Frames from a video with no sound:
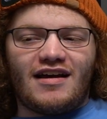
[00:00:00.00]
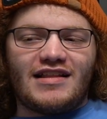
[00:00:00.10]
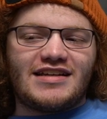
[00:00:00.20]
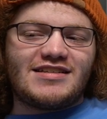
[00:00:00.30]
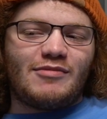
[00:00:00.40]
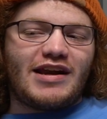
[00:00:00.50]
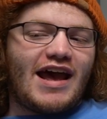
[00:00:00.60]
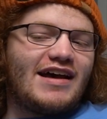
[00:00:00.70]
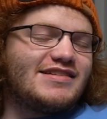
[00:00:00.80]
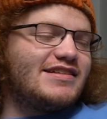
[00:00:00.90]
like someone
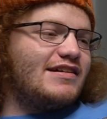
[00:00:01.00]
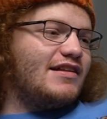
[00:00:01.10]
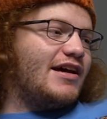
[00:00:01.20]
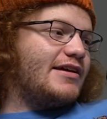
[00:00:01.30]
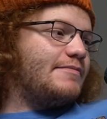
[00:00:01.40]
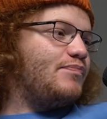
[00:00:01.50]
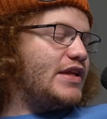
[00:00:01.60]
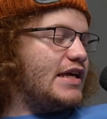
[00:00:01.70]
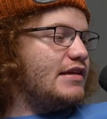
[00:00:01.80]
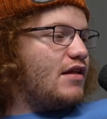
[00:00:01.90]
asked it like
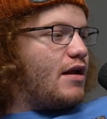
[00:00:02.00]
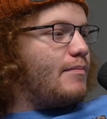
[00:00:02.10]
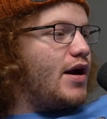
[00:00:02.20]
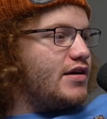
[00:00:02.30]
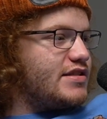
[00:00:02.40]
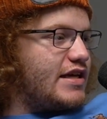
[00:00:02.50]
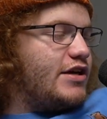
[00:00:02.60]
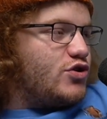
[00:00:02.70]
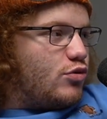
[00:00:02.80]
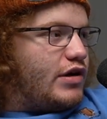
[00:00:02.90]
Elon Musk
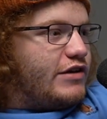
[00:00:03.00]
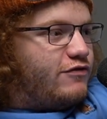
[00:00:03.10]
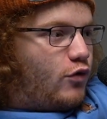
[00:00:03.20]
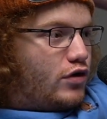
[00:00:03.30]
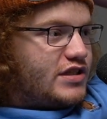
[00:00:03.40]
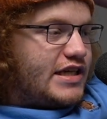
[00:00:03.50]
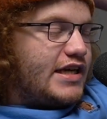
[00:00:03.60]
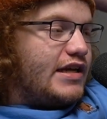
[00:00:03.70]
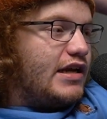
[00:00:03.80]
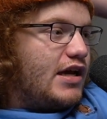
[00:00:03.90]
in
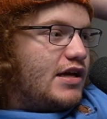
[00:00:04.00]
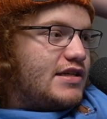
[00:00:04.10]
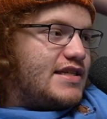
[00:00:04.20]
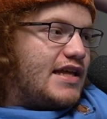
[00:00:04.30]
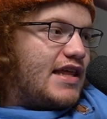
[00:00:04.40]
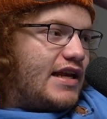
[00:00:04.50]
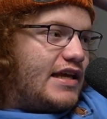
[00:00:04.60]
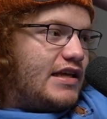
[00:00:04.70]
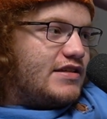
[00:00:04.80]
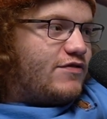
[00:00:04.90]
2014 said that
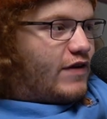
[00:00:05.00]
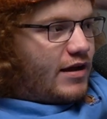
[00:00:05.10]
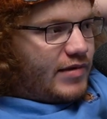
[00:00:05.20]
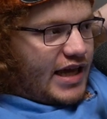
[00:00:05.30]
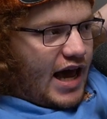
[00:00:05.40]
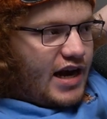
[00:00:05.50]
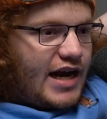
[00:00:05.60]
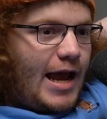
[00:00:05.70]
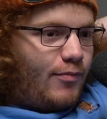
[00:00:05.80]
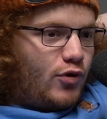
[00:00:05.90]
his family had an
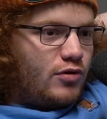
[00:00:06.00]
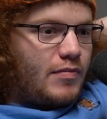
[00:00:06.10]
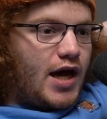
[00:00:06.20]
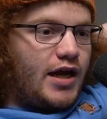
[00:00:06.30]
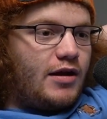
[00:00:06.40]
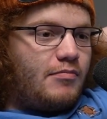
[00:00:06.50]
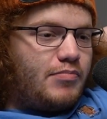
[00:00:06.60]
emerald mine,